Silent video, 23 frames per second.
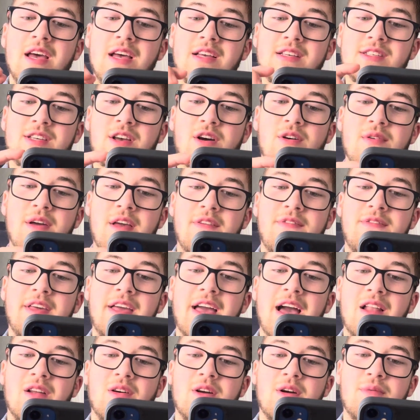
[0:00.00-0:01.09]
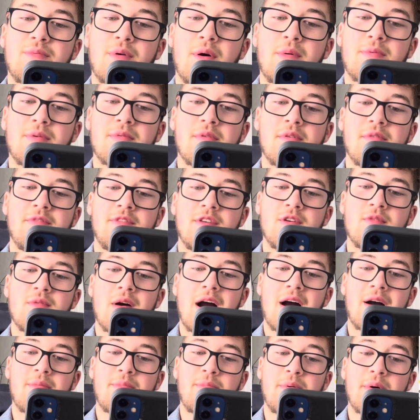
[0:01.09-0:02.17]
So if you get like a proper review
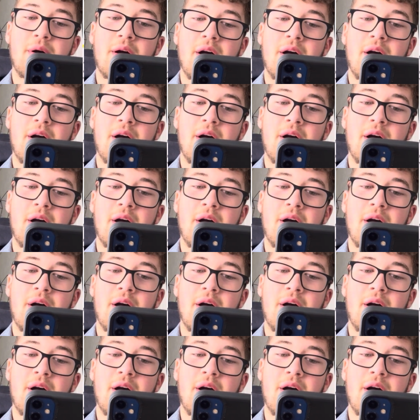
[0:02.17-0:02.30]
app,